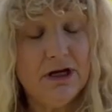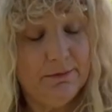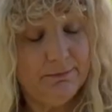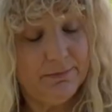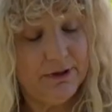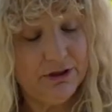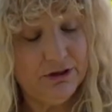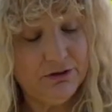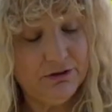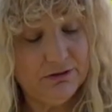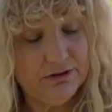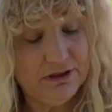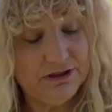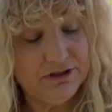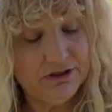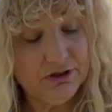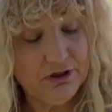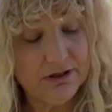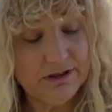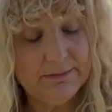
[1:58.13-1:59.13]
but you, it's
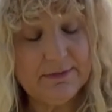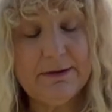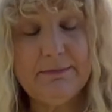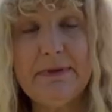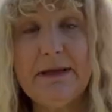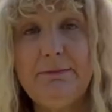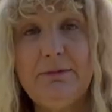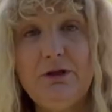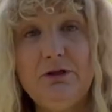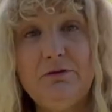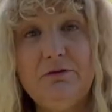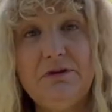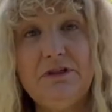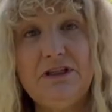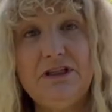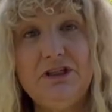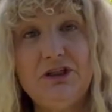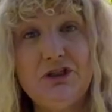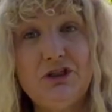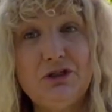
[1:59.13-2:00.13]
talking about maybe you
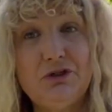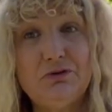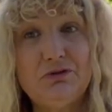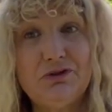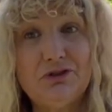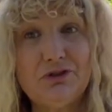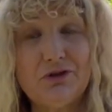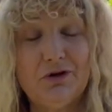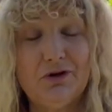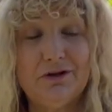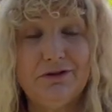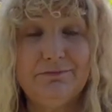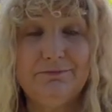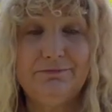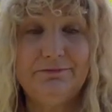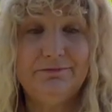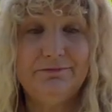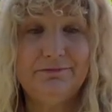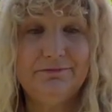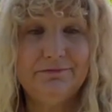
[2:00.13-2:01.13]
need to start
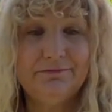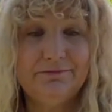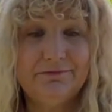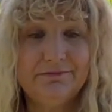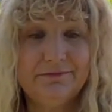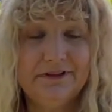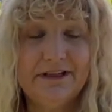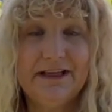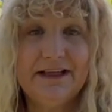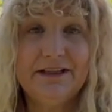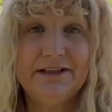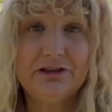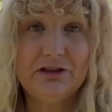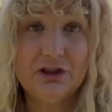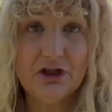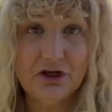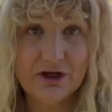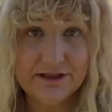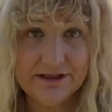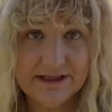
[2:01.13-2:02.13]
laying the
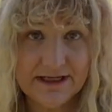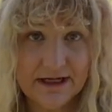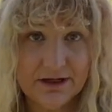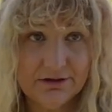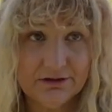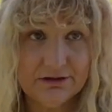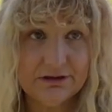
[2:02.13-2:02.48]
law down a